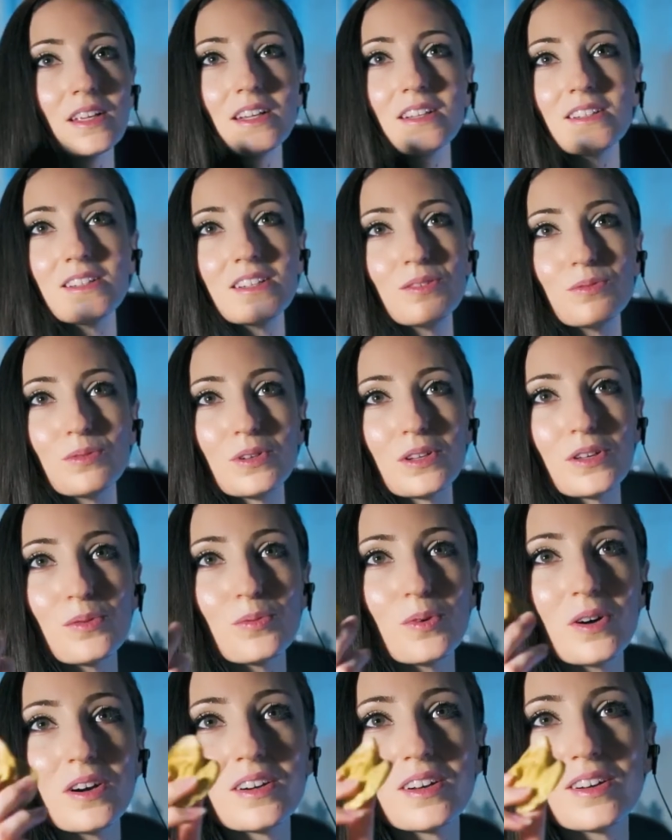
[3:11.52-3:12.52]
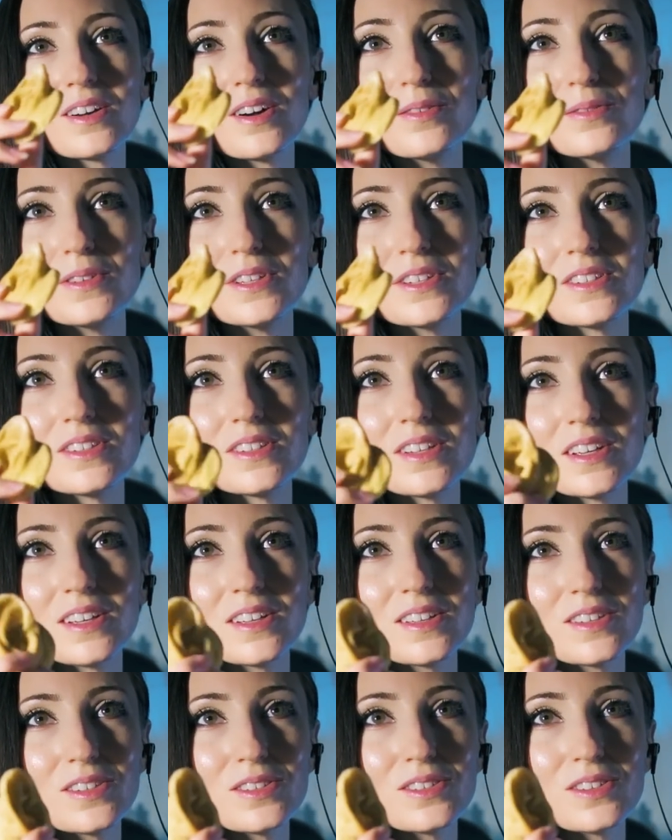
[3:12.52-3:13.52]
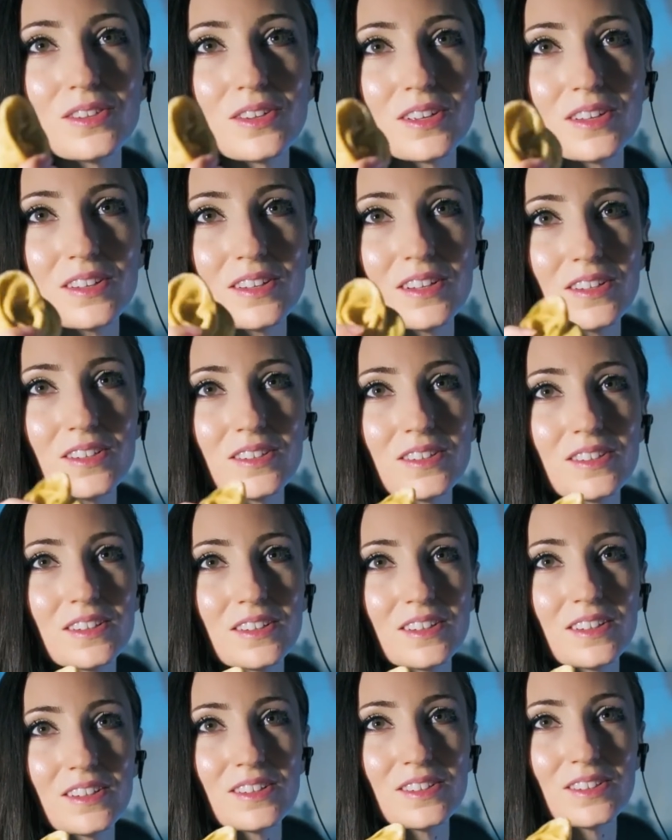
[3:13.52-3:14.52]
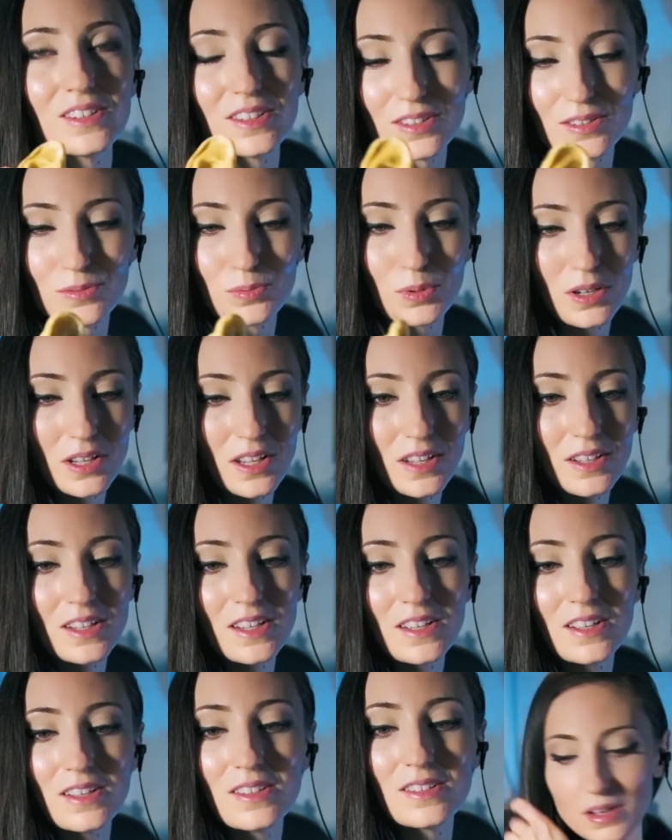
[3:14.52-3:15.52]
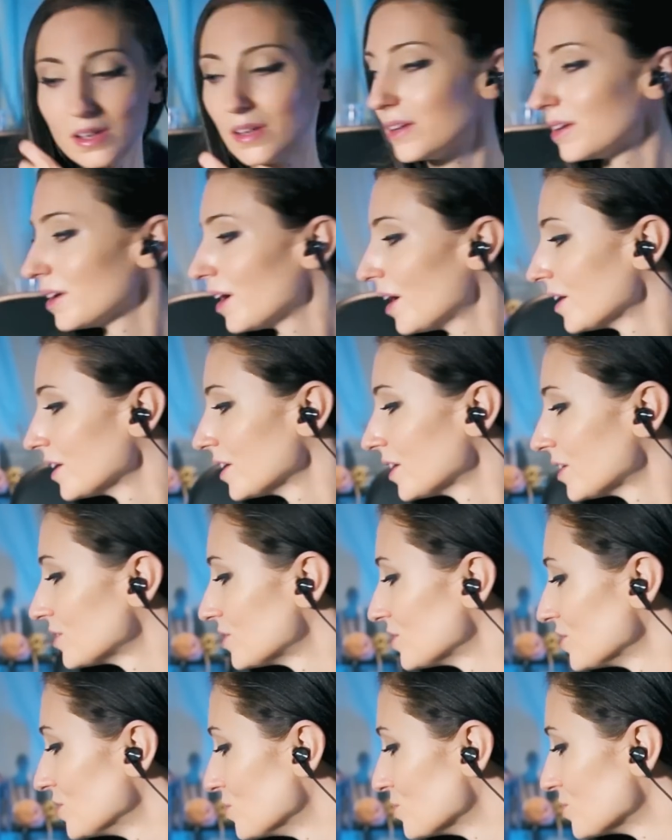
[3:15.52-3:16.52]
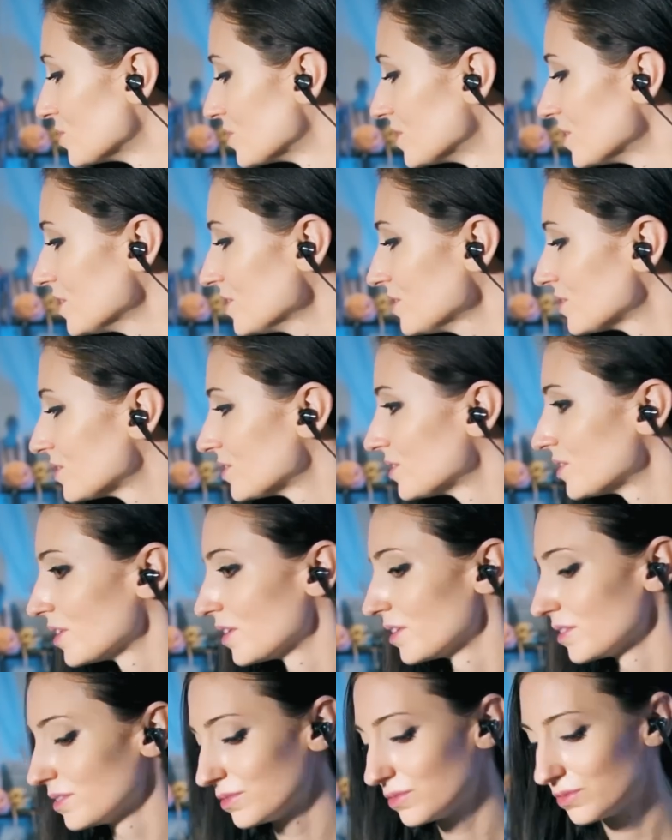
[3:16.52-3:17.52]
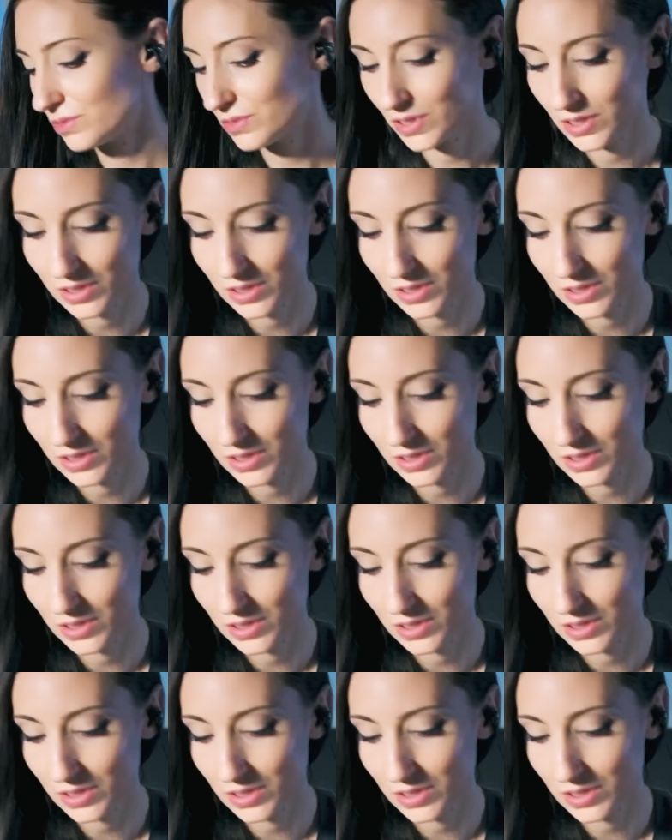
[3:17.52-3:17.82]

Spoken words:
it didn't really work, obviously, because look at this. This is pretty hideous. I had to use this stuff,